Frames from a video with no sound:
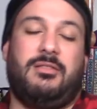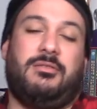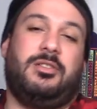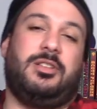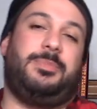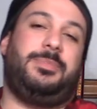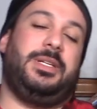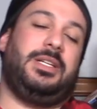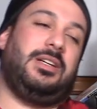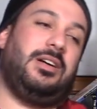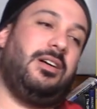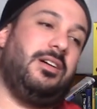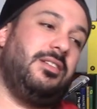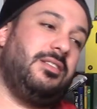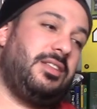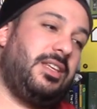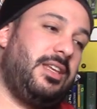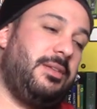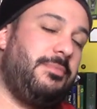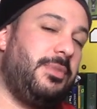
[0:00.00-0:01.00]
was
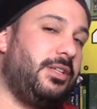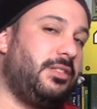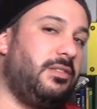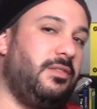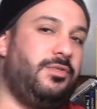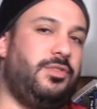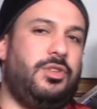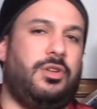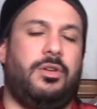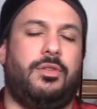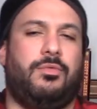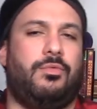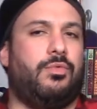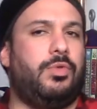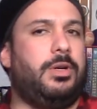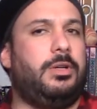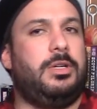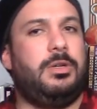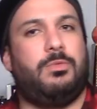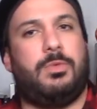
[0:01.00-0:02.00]
because he must have done
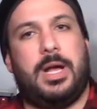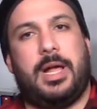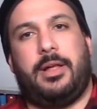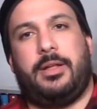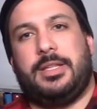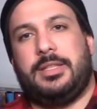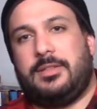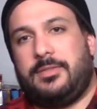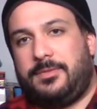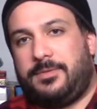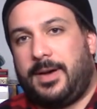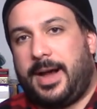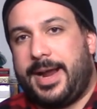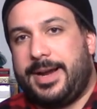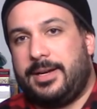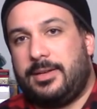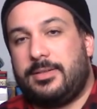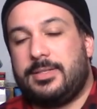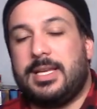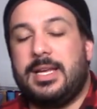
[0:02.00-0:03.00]
really well in the
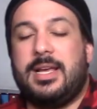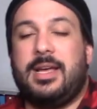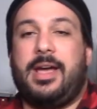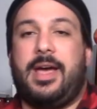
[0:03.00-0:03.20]
finals,